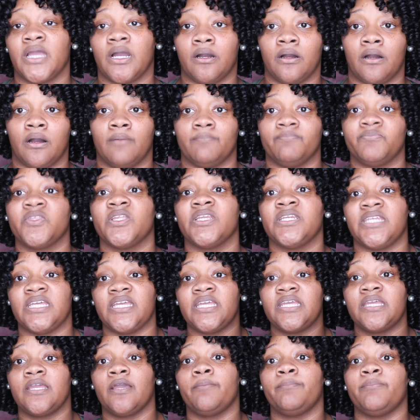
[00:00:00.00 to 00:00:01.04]
um,
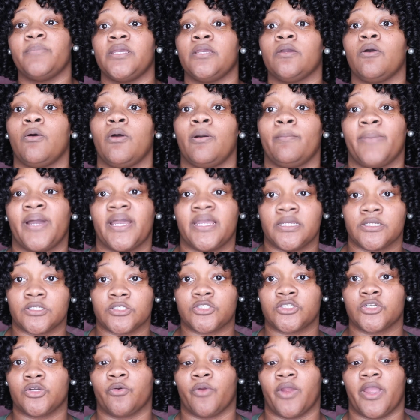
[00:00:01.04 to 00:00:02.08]
DM me on my
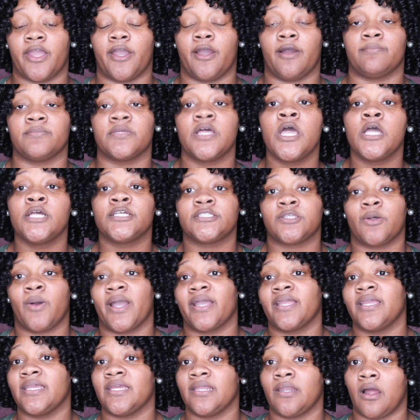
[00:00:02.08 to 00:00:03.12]
Instagram so
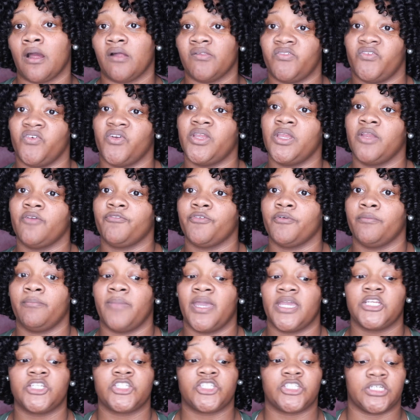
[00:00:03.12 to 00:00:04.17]
I can get all your
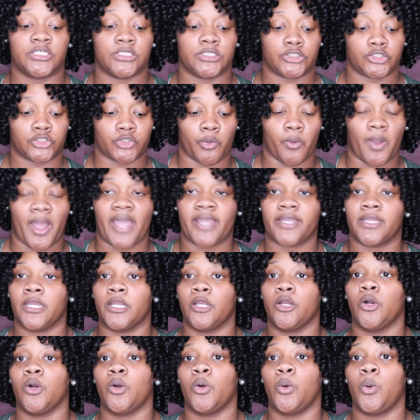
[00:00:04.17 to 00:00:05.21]
information so I can
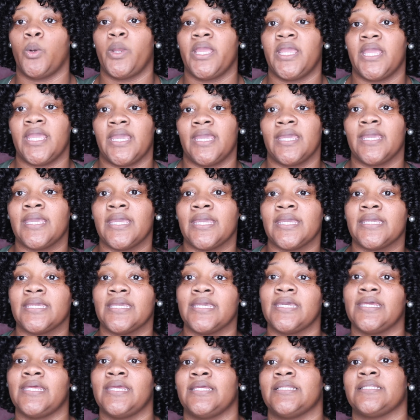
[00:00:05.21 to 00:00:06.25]
go ahead and
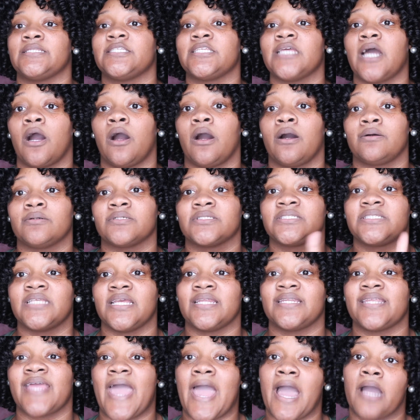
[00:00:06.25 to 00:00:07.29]
get it all
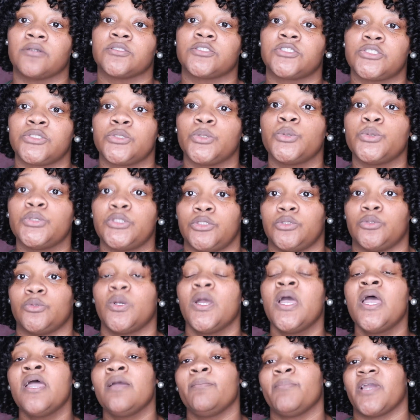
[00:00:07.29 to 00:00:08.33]
sent out to you
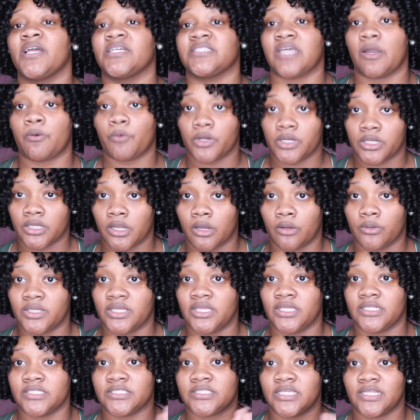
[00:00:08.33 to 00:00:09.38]
because I want to go and
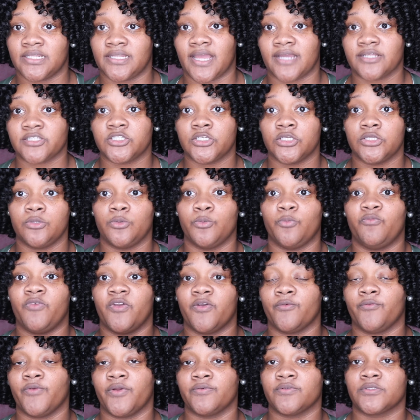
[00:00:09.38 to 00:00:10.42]
get it sent out to you
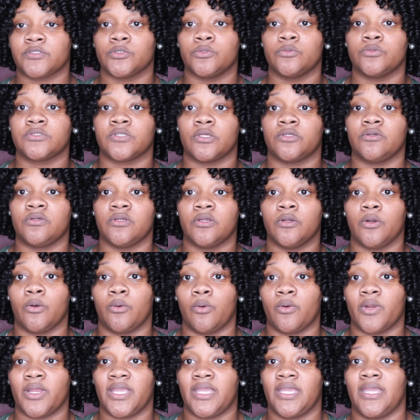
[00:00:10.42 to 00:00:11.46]
very, very soon so you can
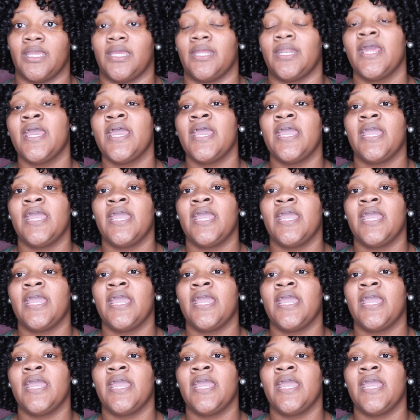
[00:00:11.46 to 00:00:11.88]
go ahead